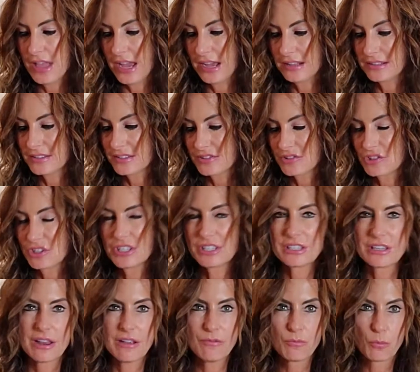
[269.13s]
that's
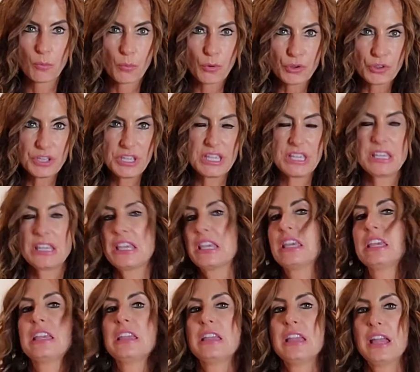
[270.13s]
just really
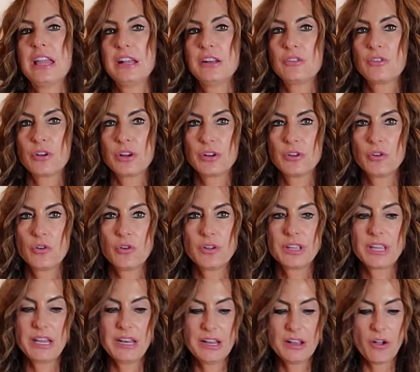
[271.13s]
key and critical,
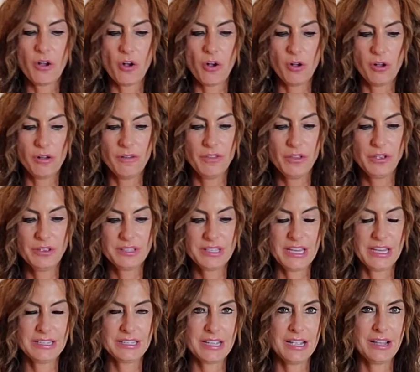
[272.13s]
getting all those
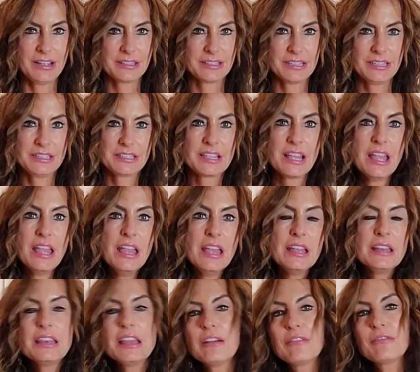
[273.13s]
antioxidants.
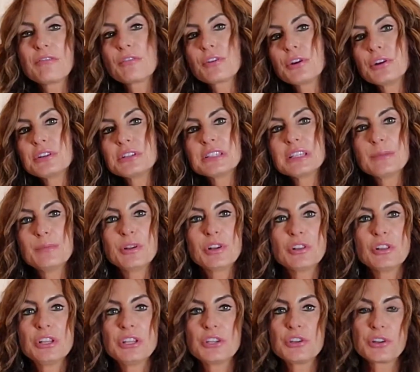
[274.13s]
Now fruit,
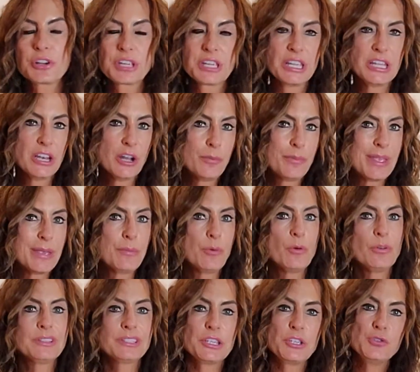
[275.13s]
typically you're keto
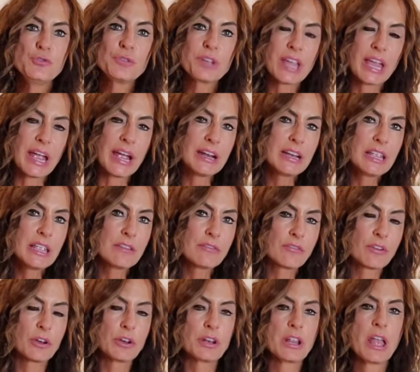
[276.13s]
people, so you can't eat
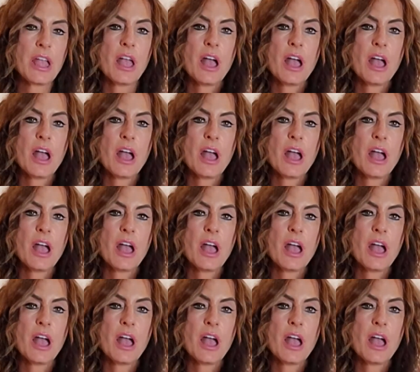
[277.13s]
fruit.